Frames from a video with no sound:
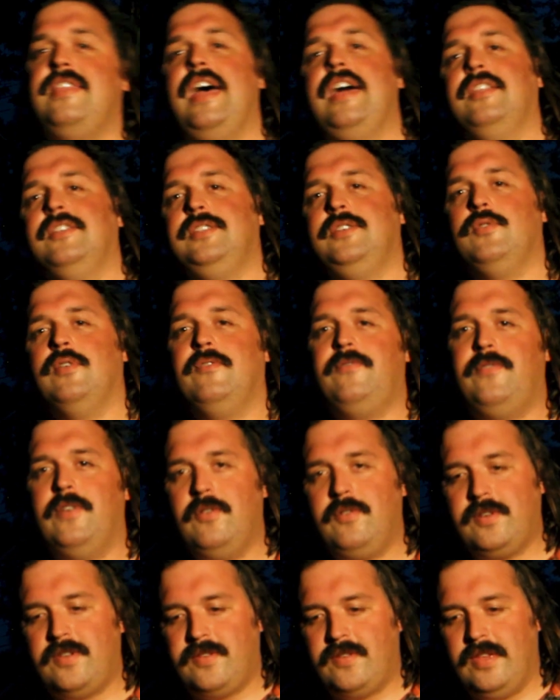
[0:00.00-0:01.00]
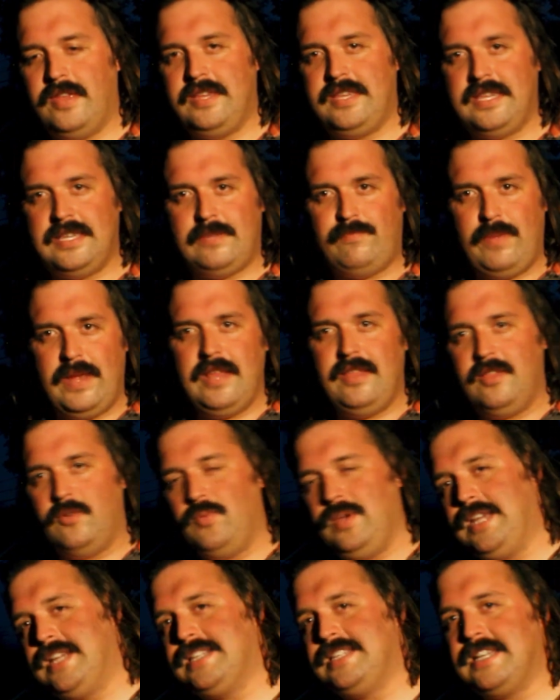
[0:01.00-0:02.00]
that'll do it, folks. This has been the
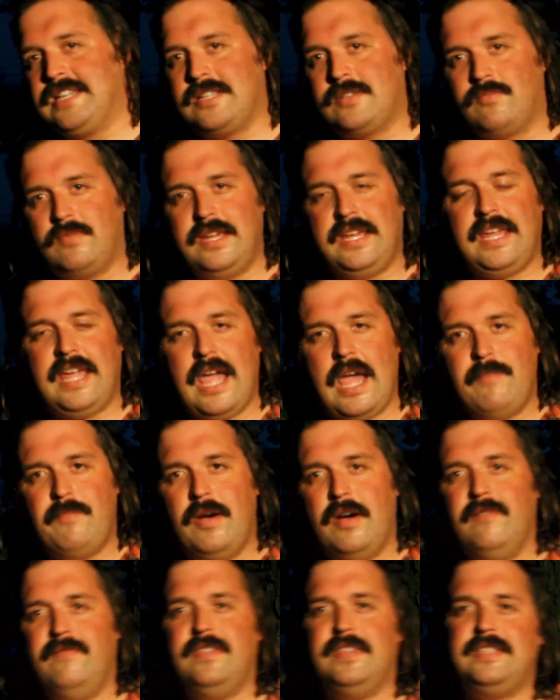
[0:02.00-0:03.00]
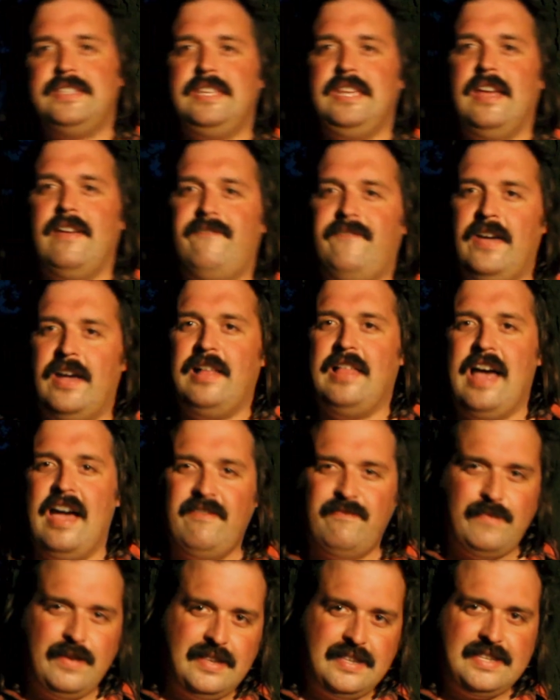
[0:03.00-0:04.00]
Week 6 recap of the CFL.
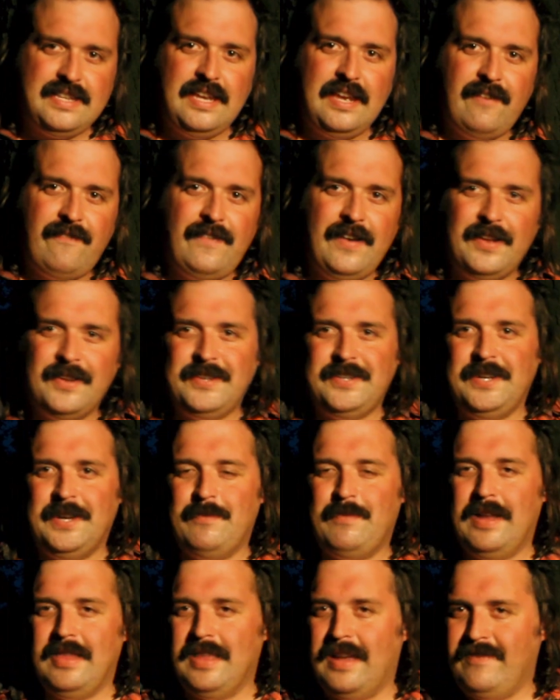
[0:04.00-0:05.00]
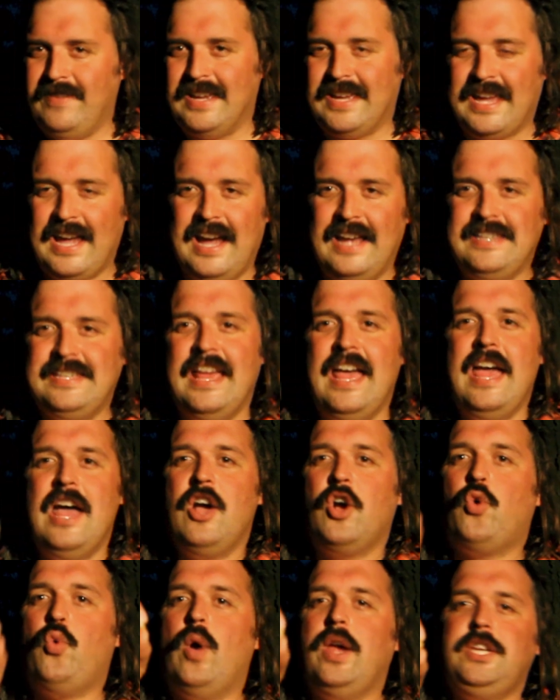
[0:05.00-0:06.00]
I've been CFL Jim. I love you guys.
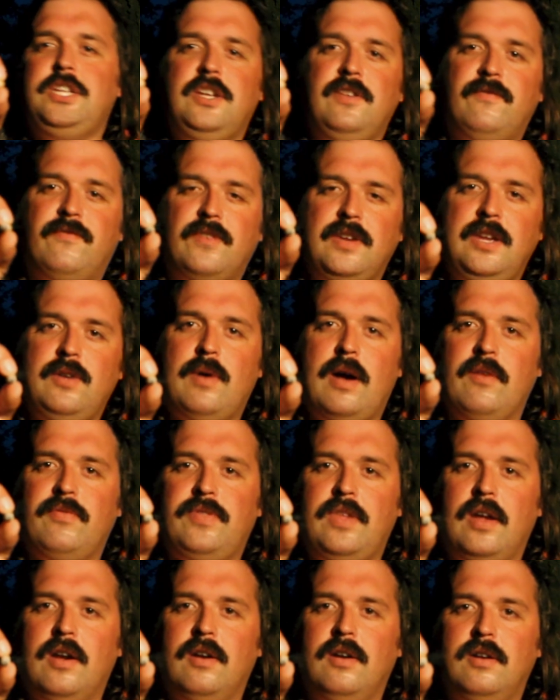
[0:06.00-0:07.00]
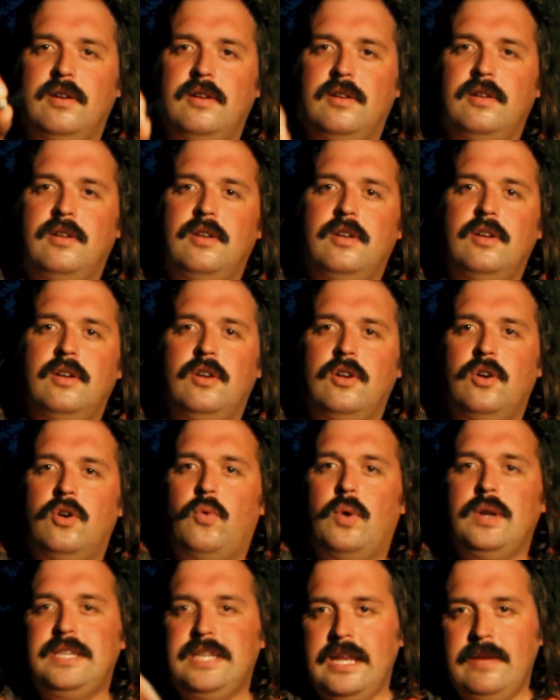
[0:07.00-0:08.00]
Question for you out there.
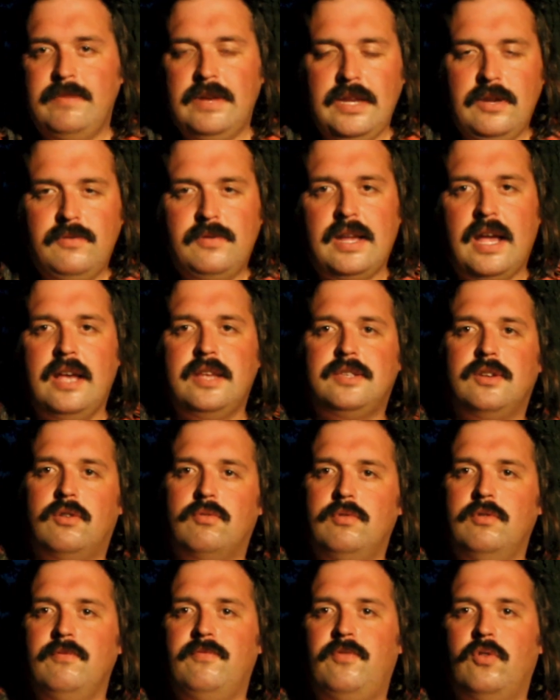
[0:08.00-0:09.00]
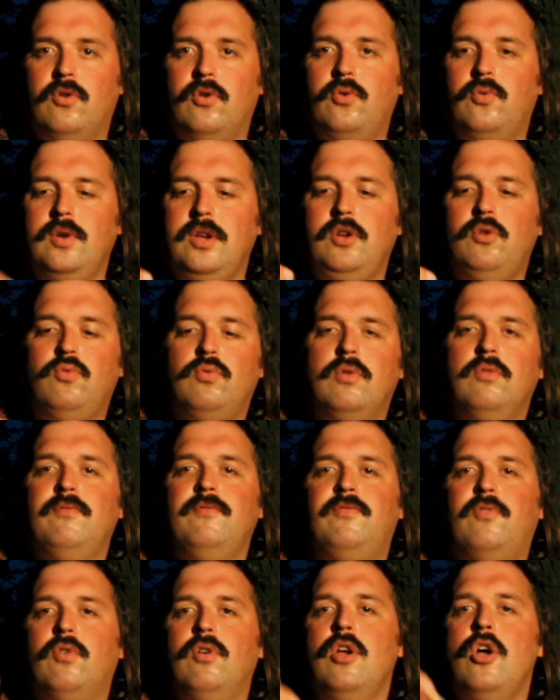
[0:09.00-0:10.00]
What team do you guys all root for? Who are you rooting
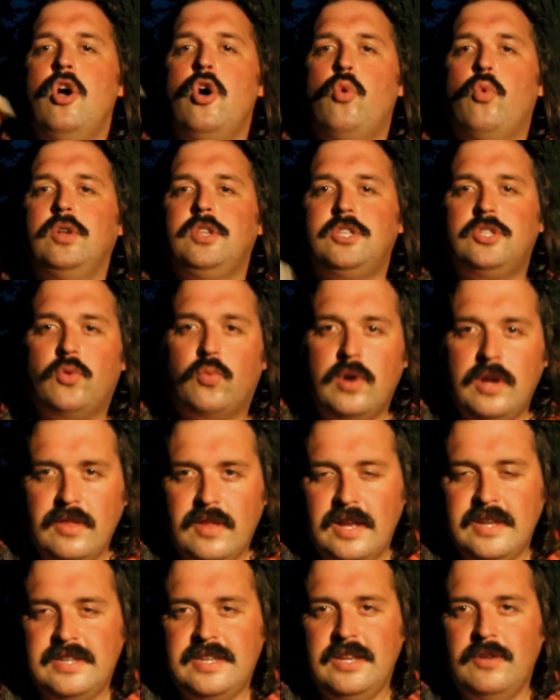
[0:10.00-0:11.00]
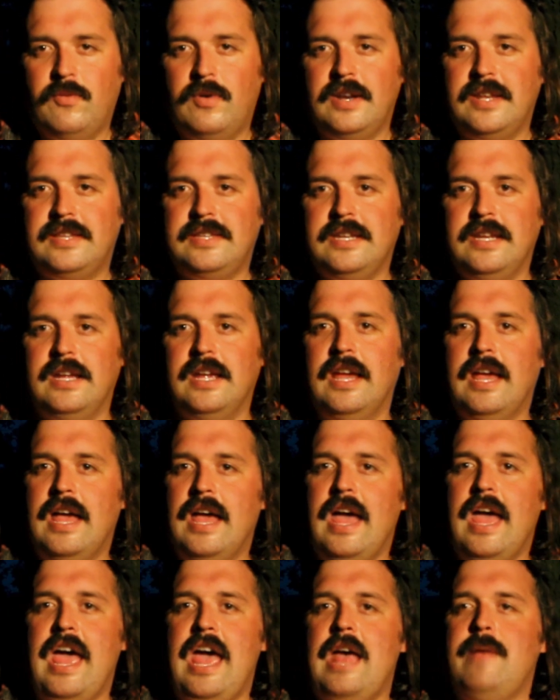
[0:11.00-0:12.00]
for? What storylines do you want to see?
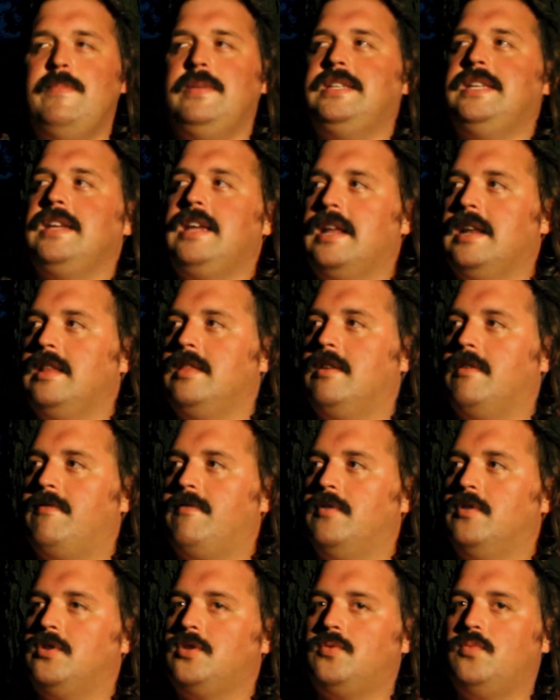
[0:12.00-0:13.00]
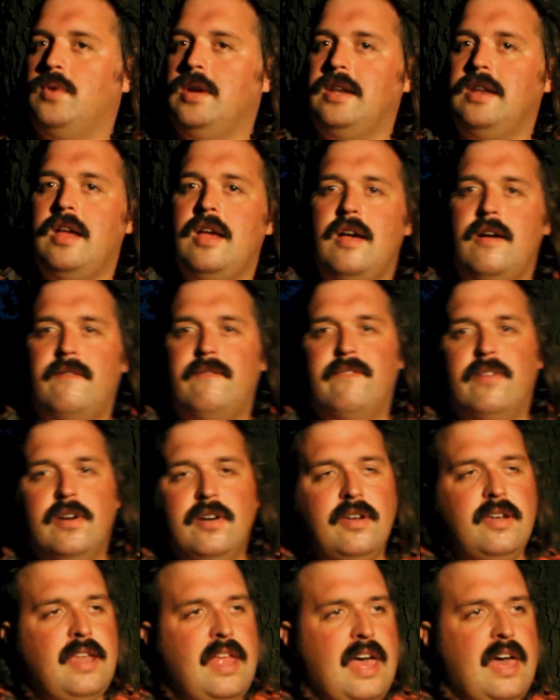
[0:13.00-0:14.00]
Edmonton getting their first win.
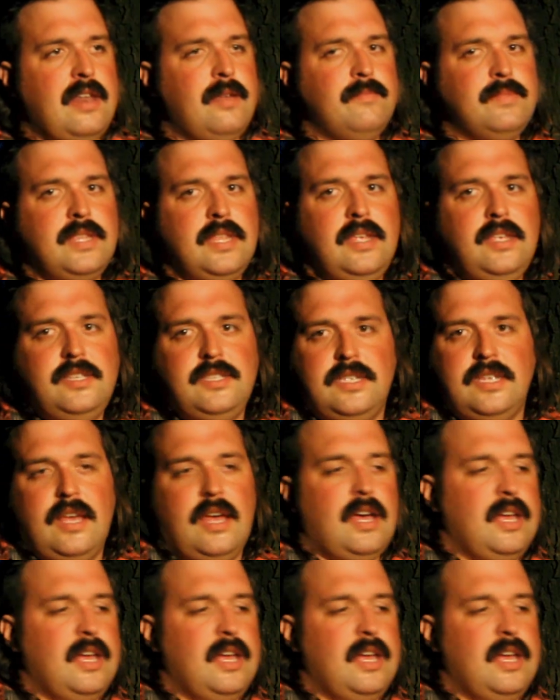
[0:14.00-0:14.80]
Vernon Adams, his